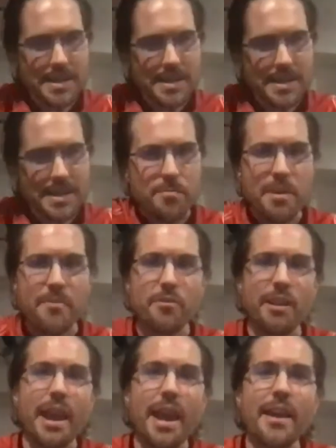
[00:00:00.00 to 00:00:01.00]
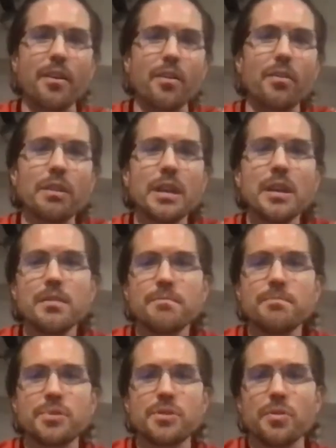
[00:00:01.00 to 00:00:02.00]
it from every angle
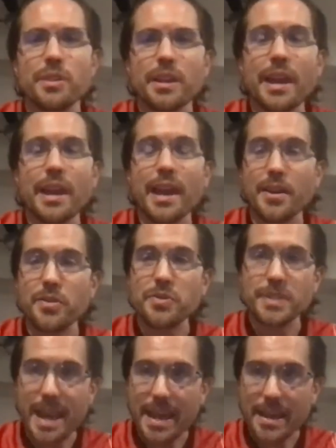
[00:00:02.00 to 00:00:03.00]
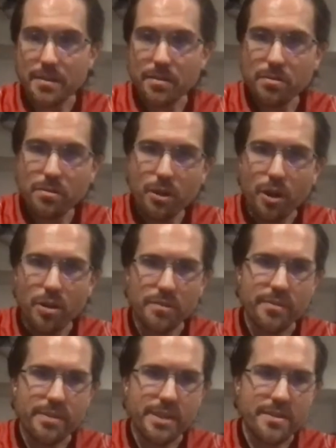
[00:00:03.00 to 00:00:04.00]
so that I understand all of
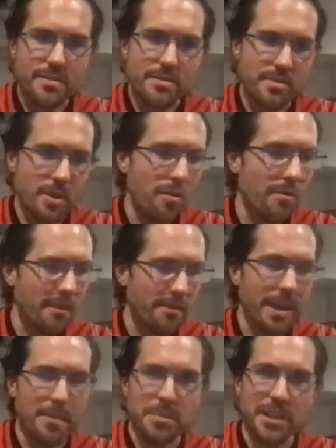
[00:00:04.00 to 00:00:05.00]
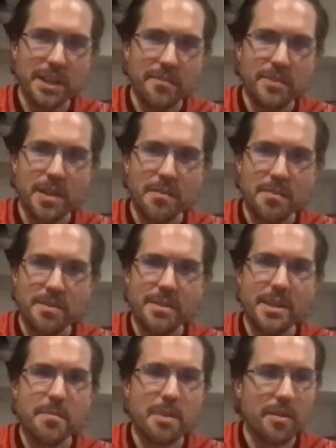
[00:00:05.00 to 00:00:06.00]
these. So I've had plenty of time to think
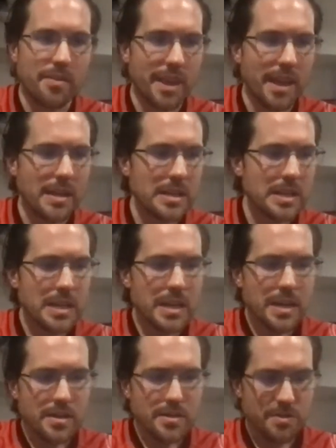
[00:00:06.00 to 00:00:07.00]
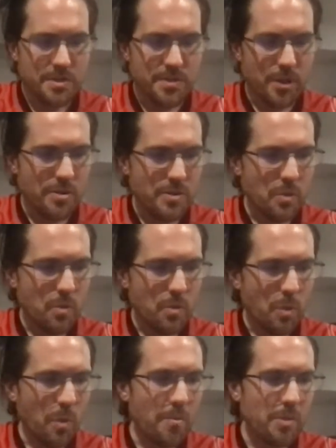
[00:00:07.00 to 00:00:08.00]
about that. So as far as,
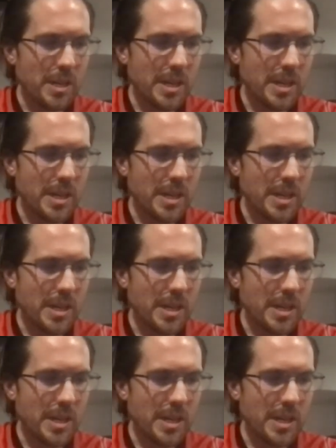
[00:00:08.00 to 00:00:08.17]
what would a